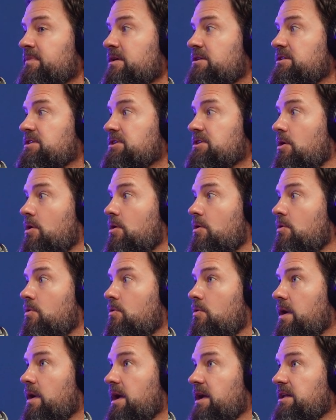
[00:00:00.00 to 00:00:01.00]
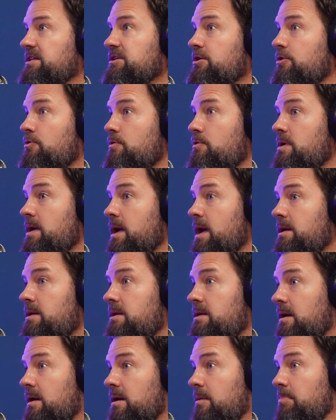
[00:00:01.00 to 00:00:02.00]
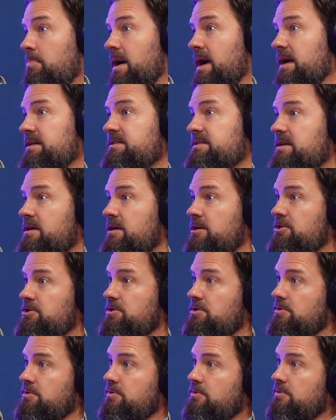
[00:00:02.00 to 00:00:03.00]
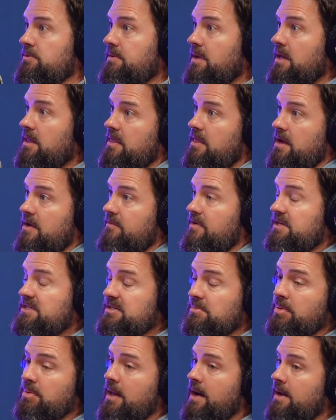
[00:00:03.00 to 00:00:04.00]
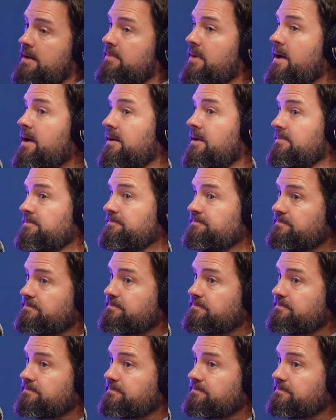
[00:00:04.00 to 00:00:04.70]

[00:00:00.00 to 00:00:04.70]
So it's created a capacity issue. Think of it as supply and demand.